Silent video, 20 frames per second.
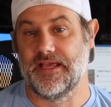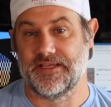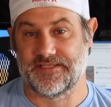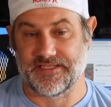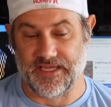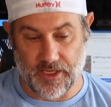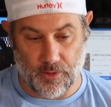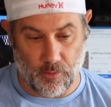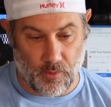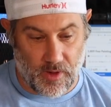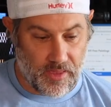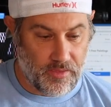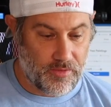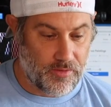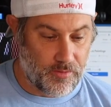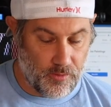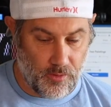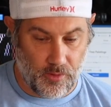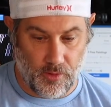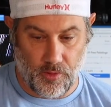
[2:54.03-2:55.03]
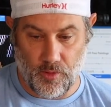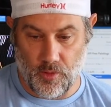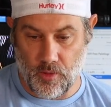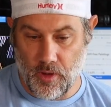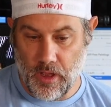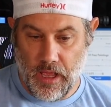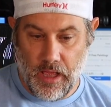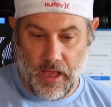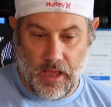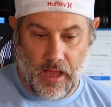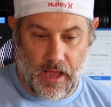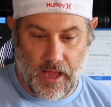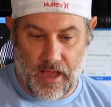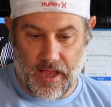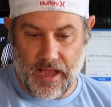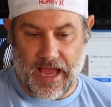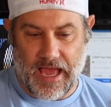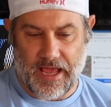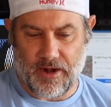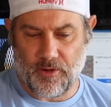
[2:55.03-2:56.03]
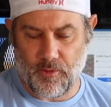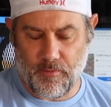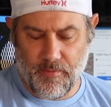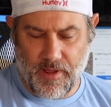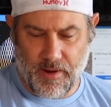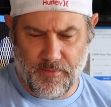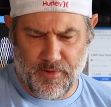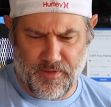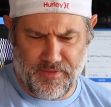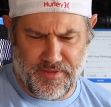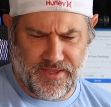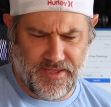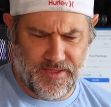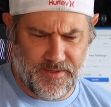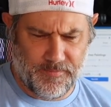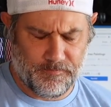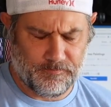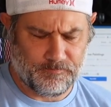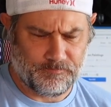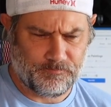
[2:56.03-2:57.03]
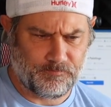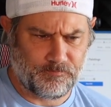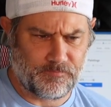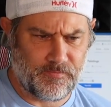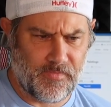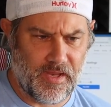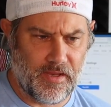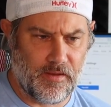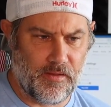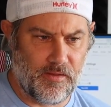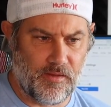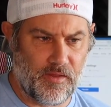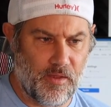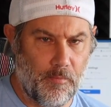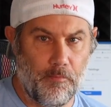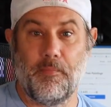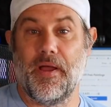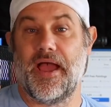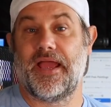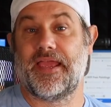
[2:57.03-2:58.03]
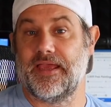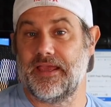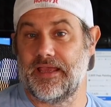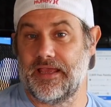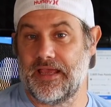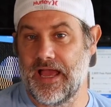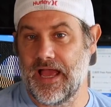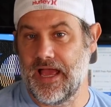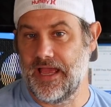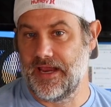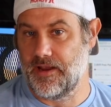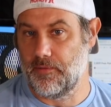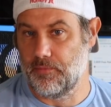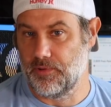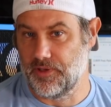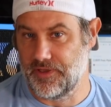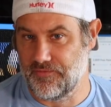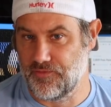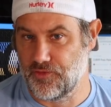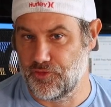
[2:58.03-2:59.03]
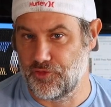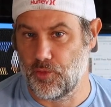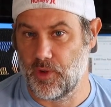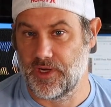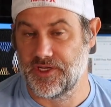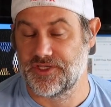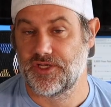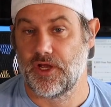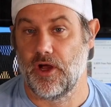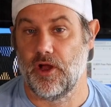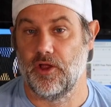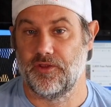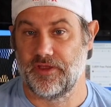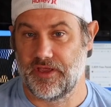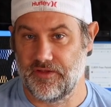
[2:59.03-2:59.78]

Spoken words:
As I went through, I don't remember the Beckett guide, I believe is what it's called.